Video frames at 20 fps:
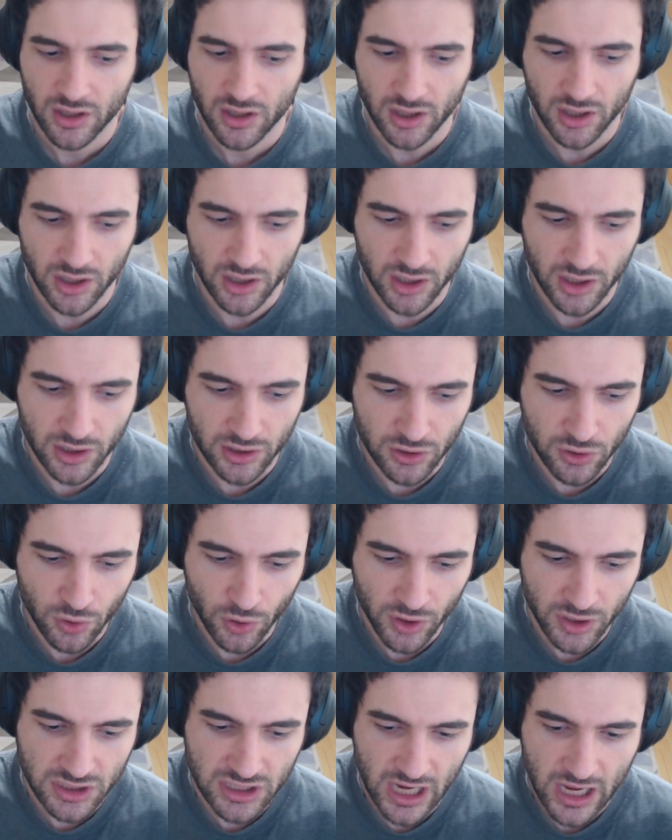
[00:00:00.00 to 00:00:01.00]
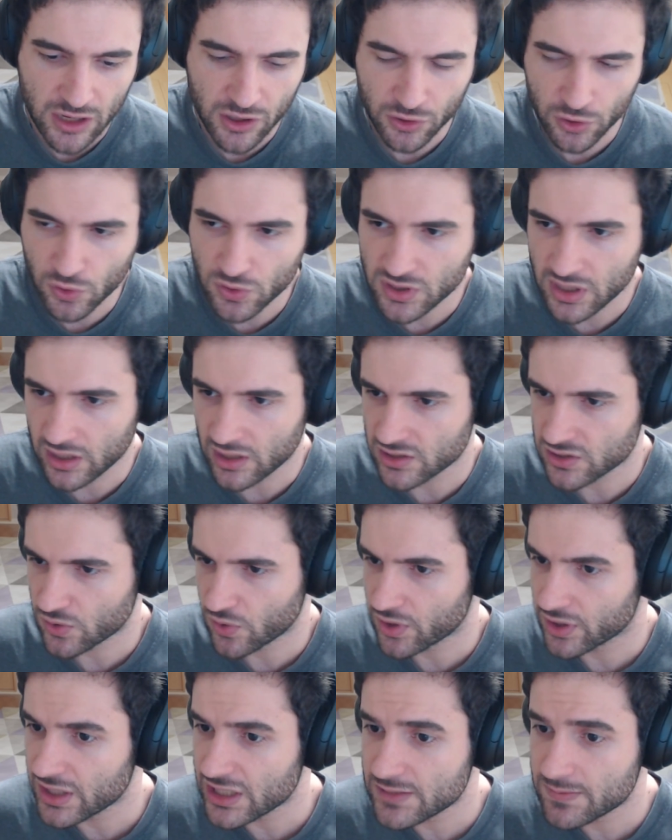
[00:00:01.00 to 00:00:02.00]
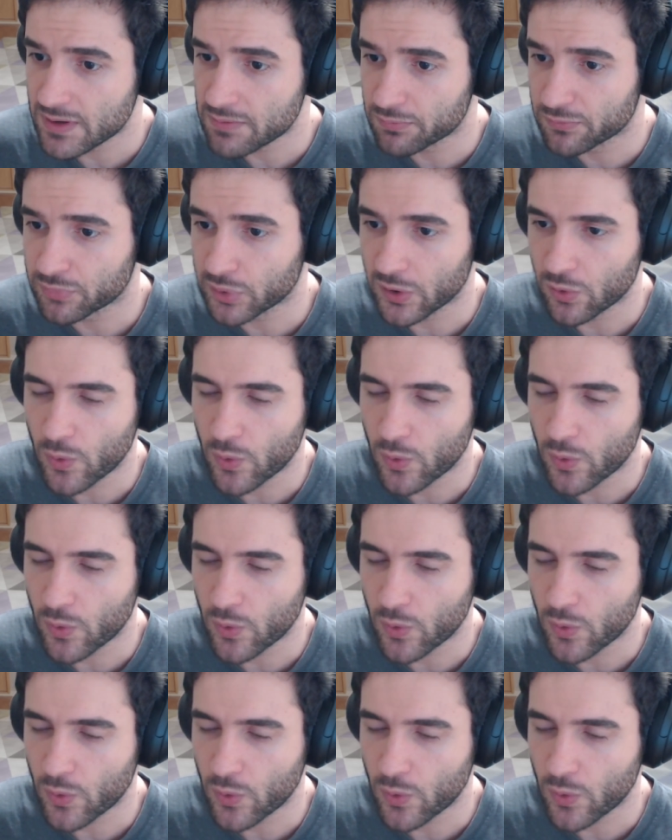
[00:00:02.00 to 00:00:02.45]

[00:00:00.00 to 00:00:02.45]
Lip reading: the chain you're using, and so there needs to be